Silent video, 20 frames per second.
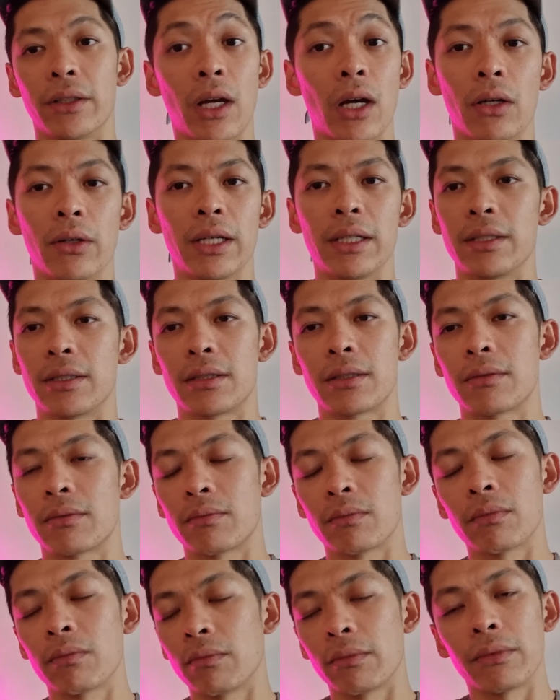No, it's
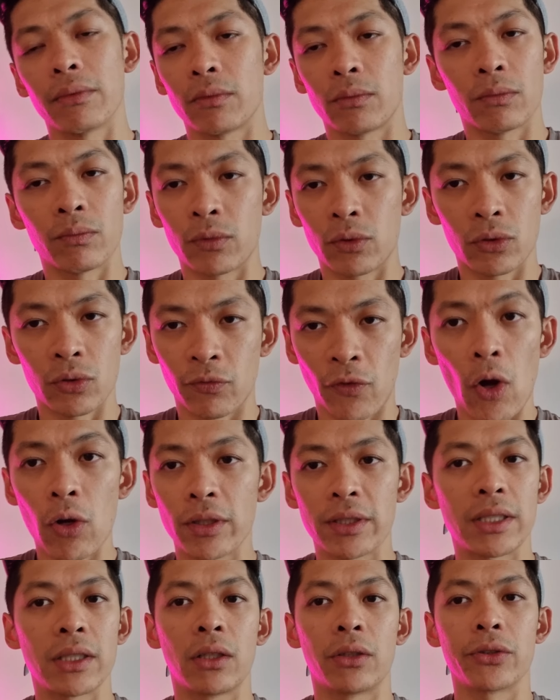
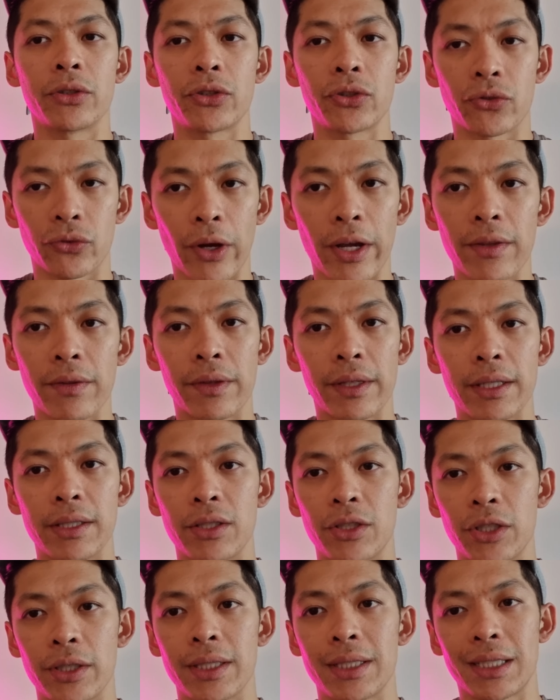focusing on strength
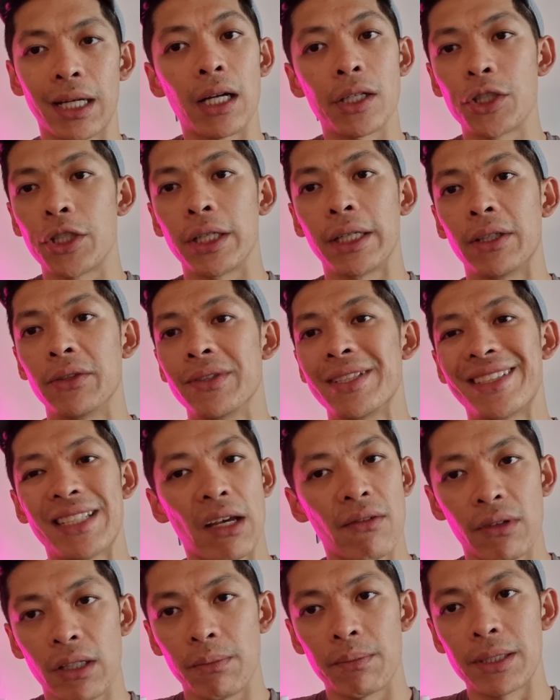is just touching on
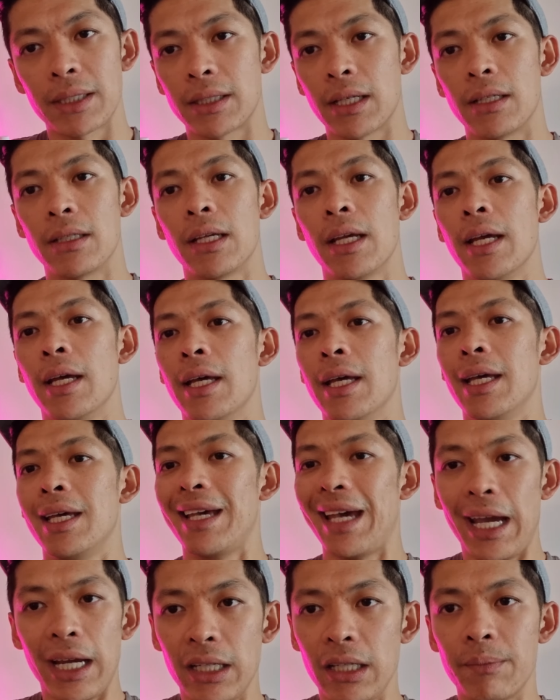70%,
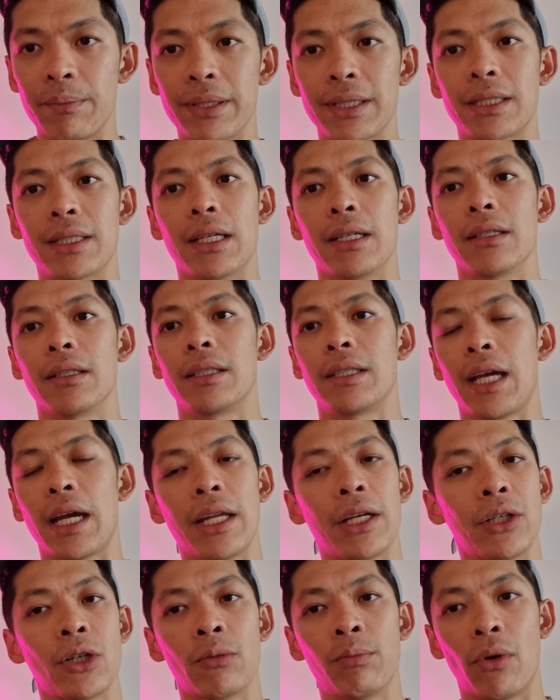80%,
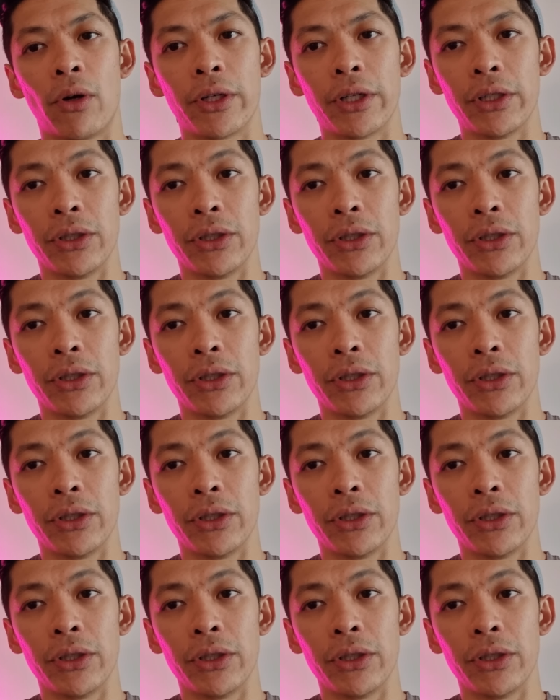getting your body